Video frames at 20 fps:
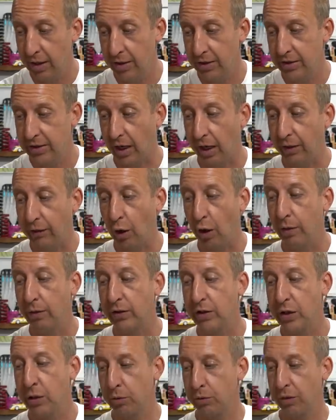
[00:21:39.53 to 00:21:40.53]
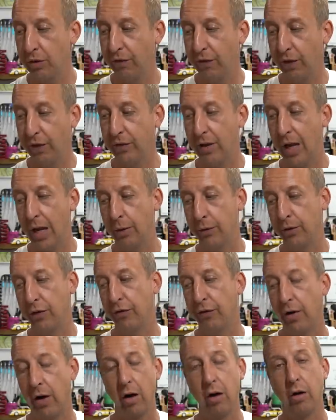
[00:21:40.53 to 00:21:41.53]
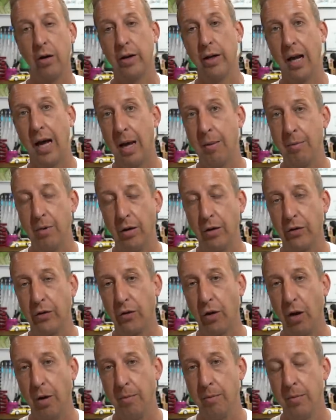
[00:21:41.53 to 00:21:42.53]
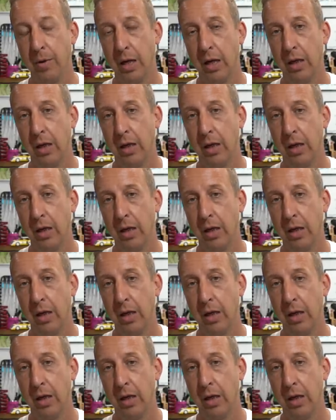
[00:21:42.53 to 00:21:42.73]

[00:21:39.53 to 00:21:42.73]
saved over 250 hours of frontline ambulance time.